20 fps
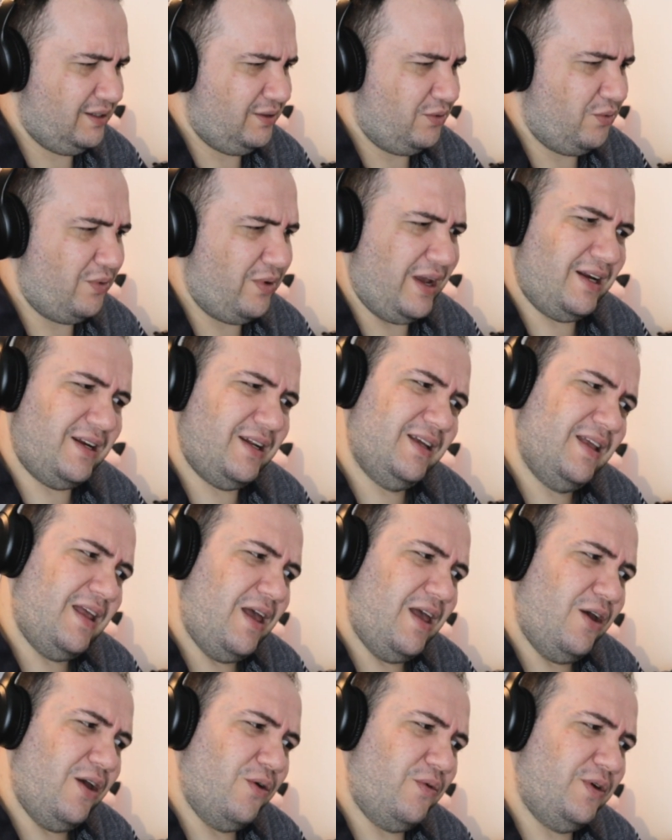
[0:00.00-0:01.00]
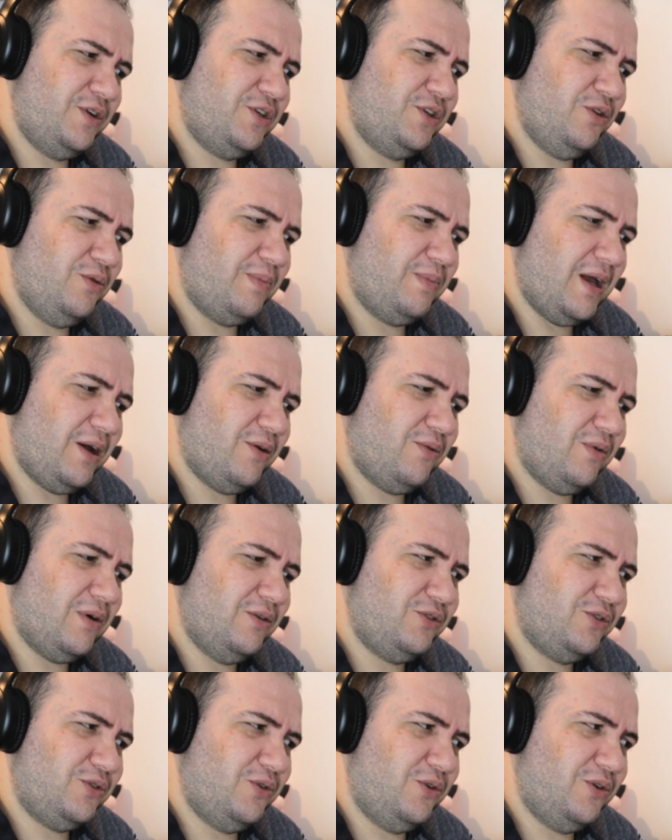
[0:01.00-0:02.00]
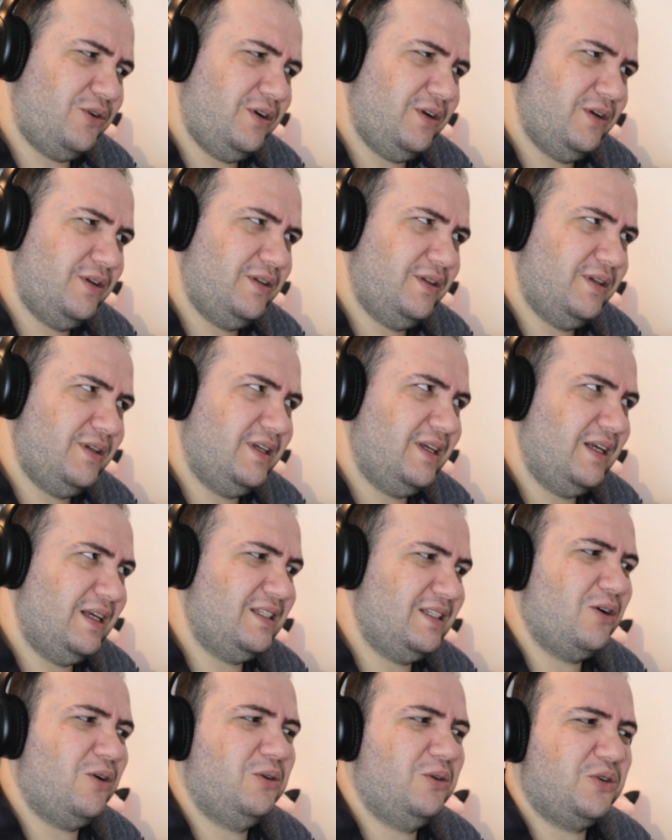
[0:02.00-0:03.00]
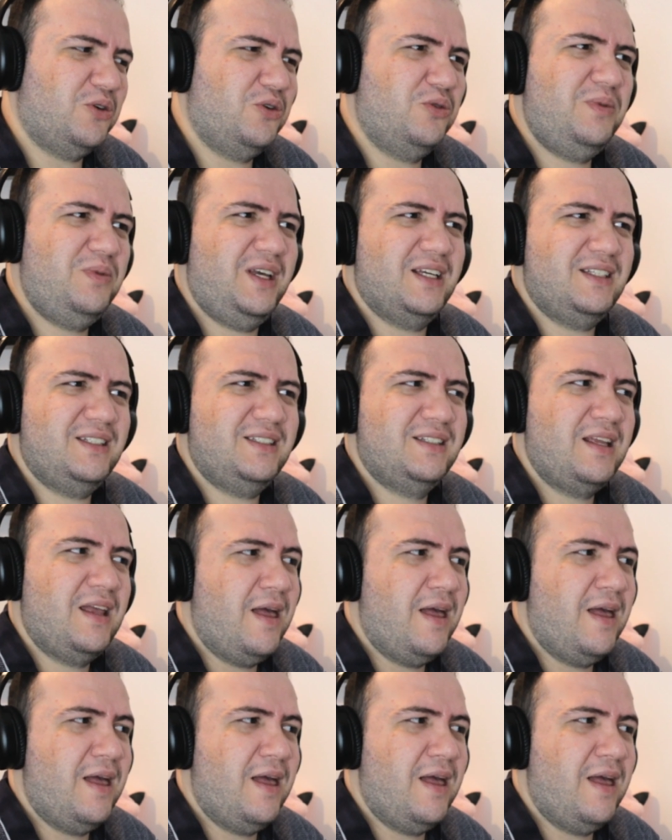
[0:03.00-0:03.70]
Wait, original background score? Is it called OBS?